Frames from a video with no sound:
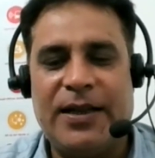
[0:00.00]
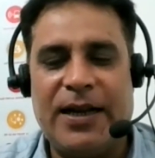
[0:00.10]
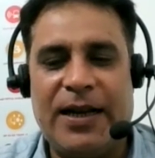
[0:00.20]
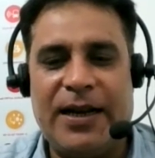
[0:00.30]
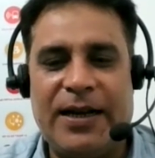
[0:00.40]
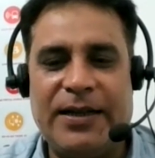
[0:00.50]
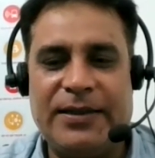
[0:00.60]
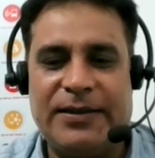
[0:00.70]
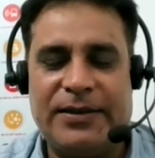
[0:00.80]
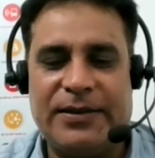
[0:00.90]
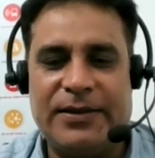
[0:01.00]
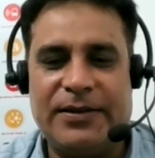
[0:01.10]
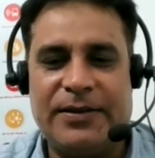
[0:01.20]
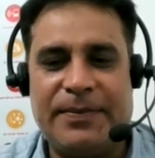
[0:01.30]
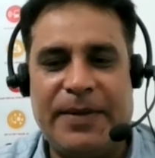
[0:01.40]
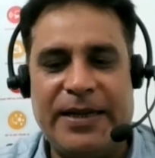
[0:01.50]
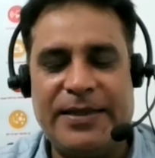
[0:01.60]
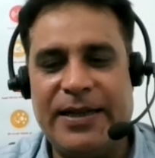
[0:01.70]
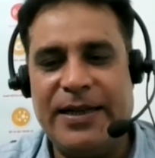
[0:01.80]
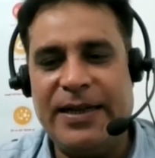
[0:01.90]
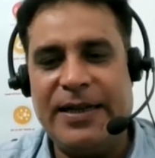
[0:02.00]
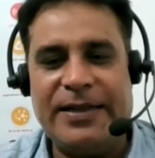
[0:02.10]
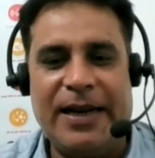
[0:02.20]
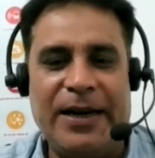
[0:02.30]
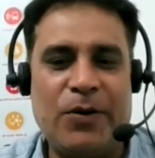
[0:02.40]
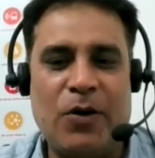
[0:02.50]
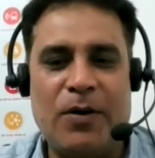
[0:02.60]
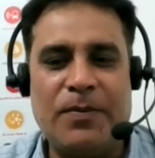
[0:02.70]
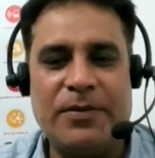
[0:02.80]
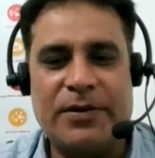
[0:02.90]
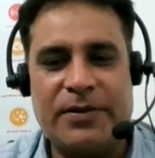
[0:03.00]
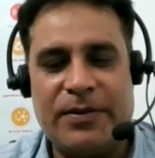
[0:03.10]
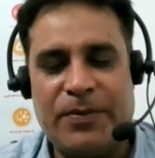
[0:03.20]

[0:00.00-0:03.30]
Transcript: and my journey in telecoms